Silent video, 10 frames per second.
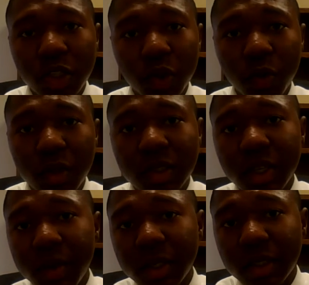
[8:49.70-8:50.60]
to the
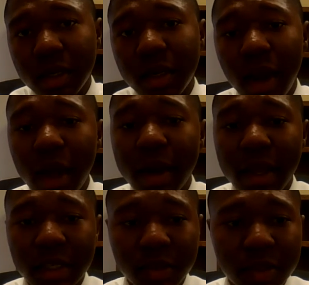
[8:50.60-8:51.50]
serious
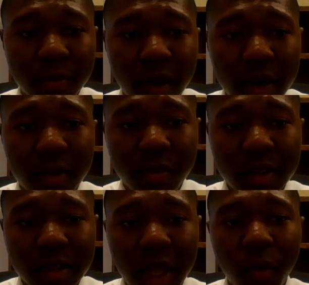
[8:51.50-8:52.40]
non-AIDS defining
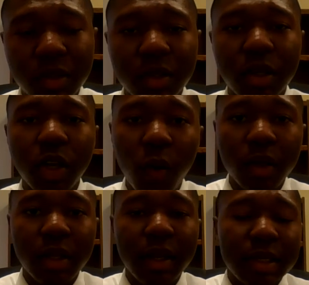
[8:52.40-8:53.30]
events that was
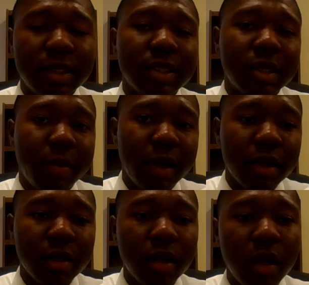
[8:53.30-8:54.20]
lower than
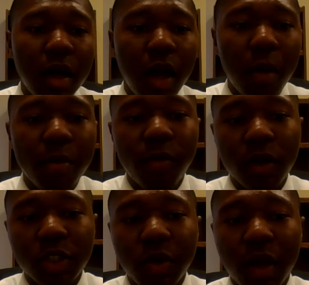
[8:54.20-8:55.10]
anticipated
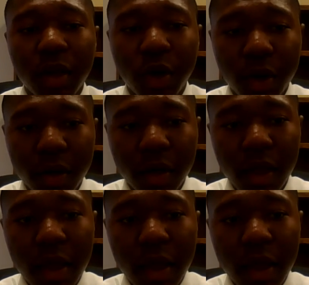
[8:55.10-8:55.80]
before the trial occurred,